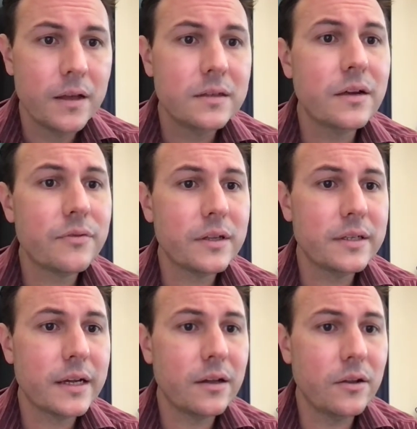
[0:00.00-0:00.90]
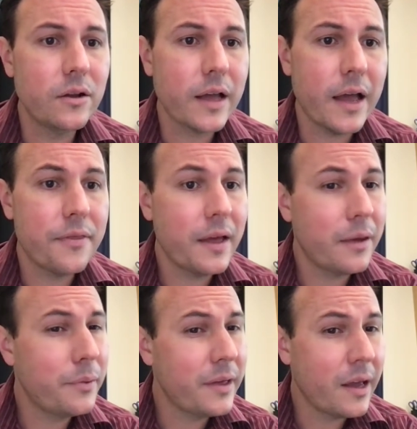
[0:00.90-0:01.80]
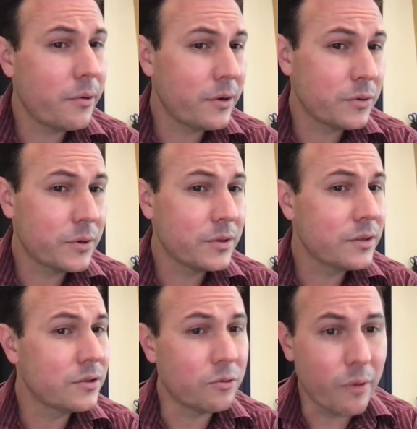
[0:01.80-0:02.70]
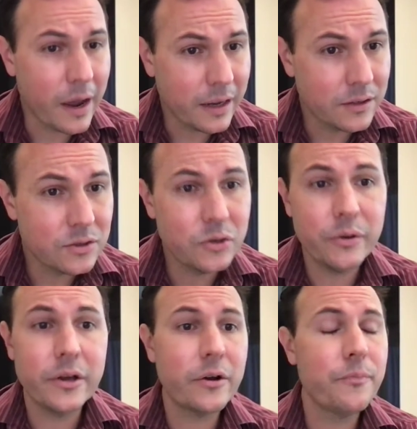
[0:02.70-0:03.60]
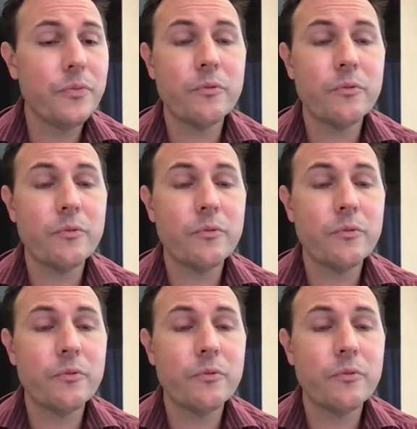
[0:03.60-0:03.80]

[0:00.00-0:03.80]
definitely take a look at the APA resources, the Writing Studio.